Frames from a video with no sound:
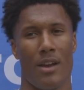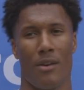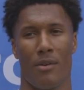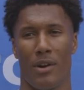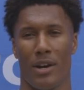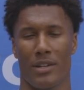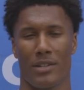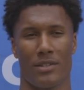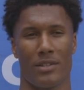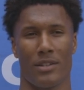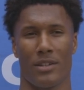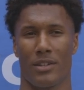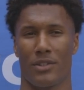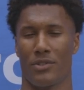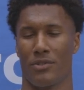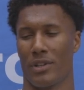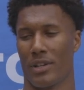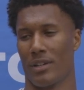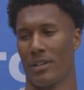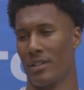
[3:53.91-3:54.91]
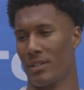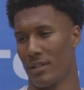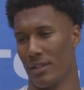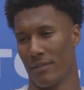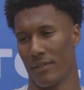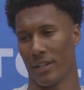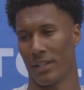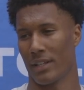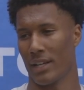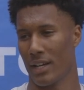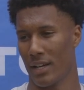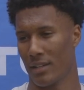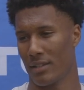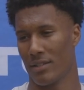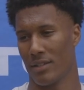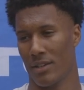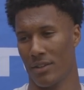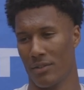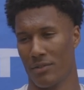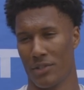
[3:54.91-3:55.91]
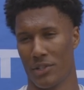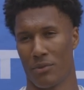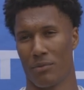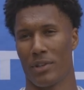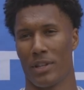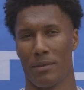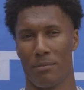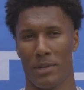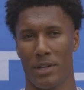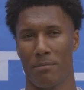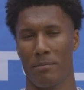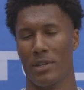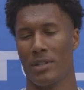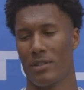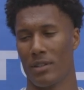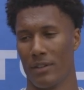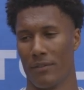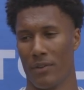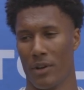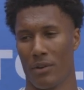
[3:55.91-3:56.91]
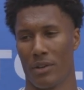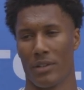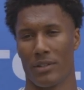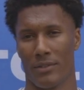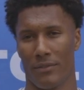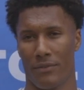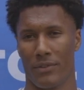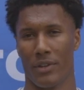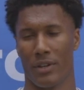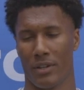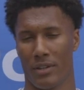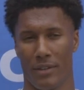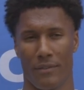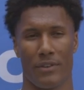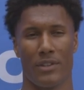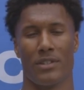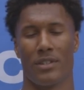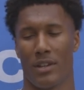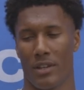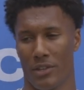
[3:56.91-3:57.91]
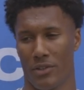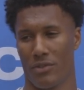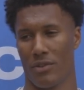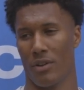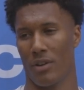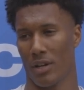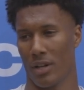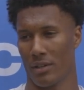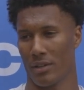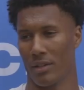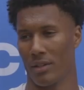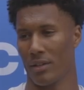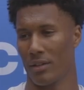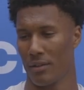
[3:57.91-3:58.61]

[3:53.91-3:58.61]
Watch the tricky stuff like that. So just really be mentally focused and physically strong enough.